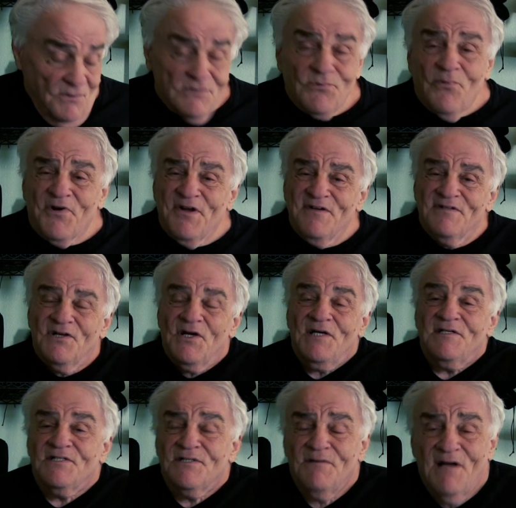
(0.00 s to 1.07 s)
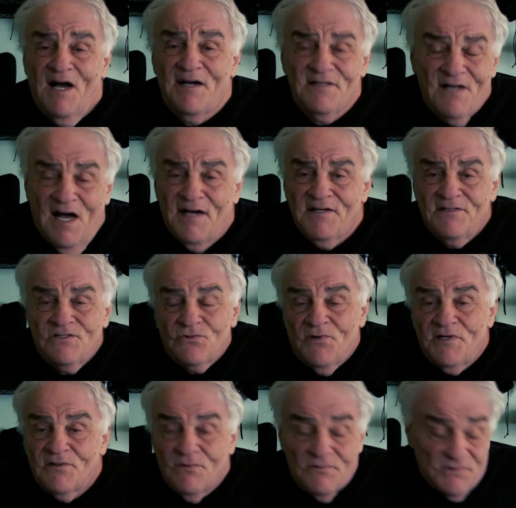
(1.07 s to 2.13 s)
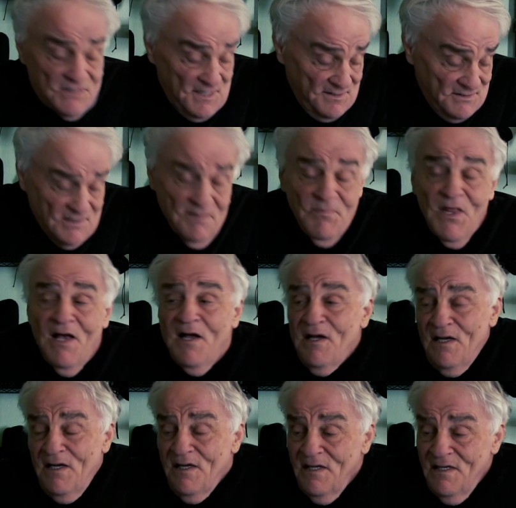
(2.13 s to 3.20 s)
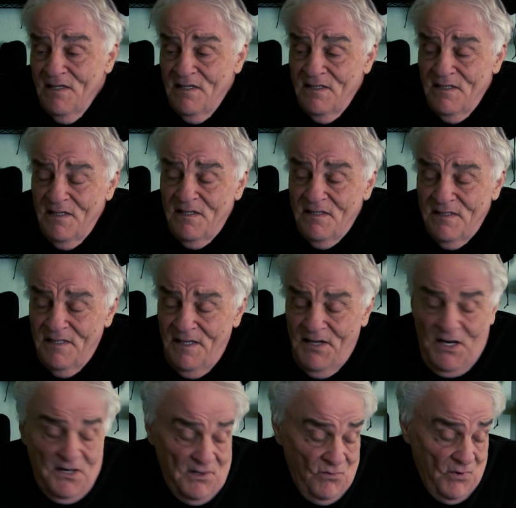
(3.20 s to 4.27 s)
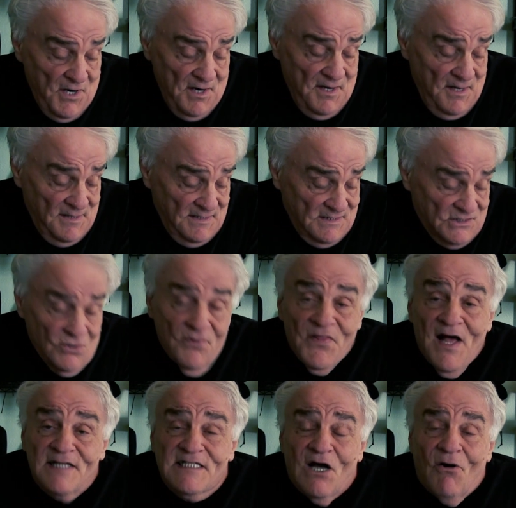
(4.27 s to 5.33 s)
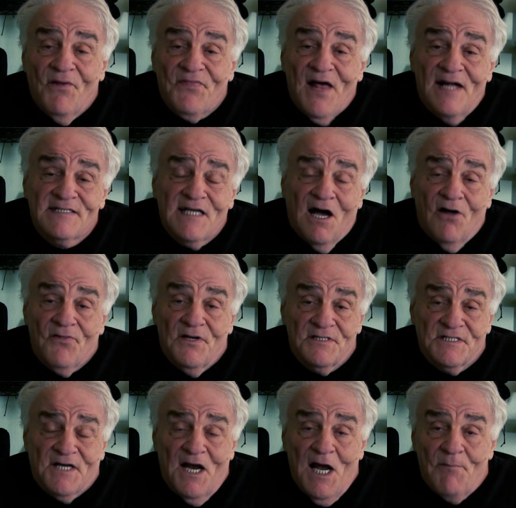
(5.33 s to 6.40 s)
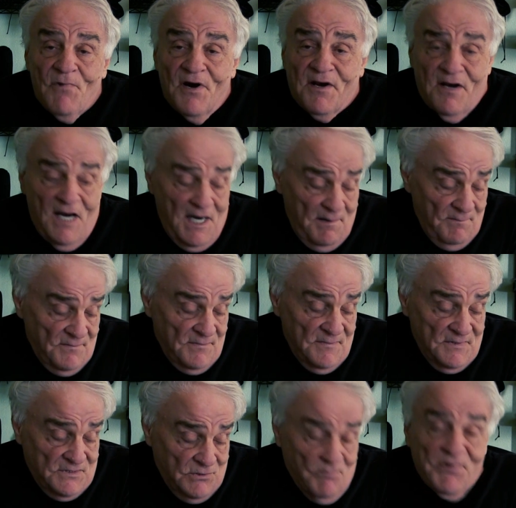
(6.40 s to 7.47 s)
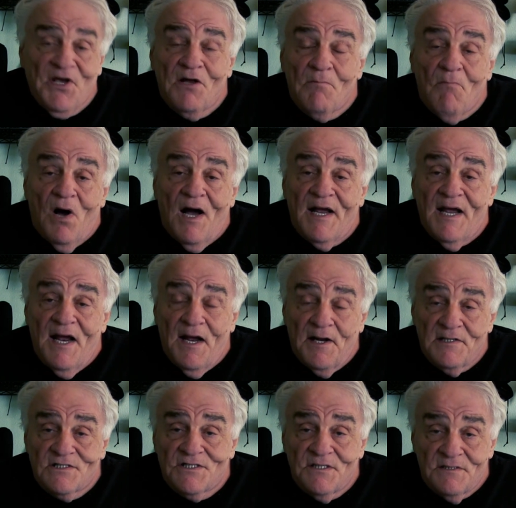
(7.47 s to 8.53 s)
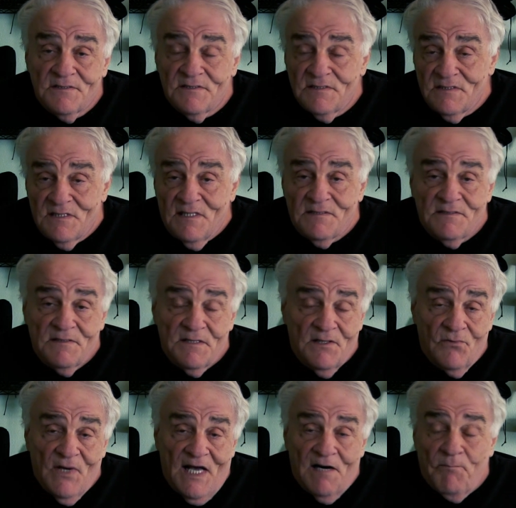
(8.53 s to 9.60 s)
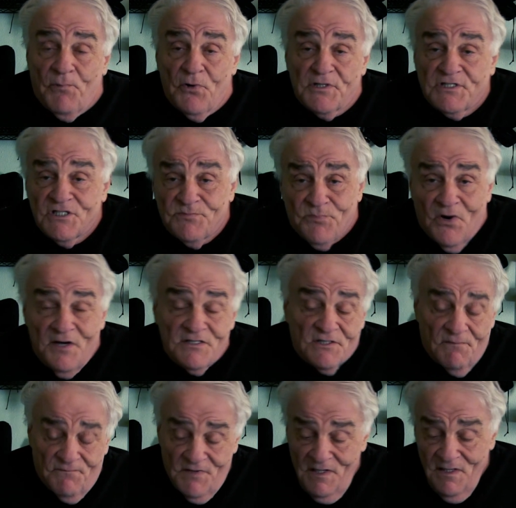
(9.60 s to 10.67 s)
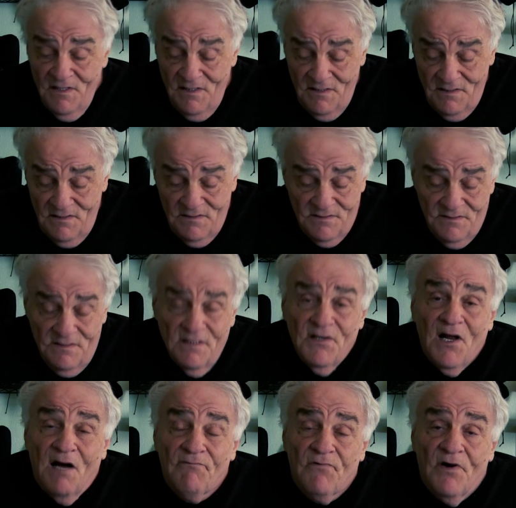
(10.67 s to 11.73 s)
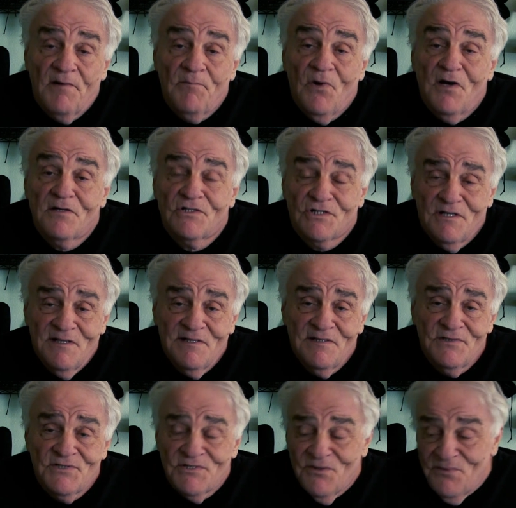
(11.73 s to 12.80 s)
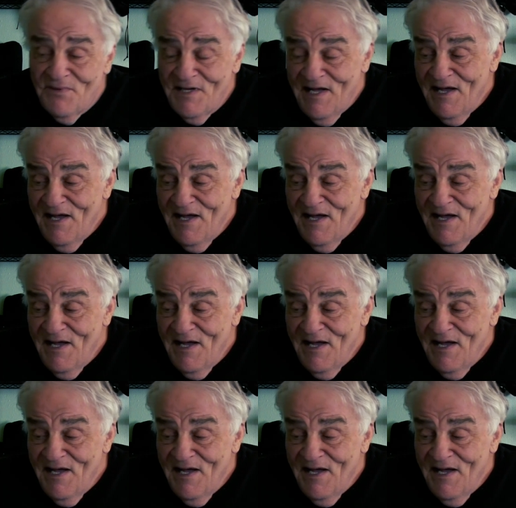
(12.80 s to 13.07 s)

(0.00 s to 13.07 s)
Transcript: were good days. I enjoyed those days. Anyway, so that's how this camera came to be in my hands, and at a purchase price of not very much. So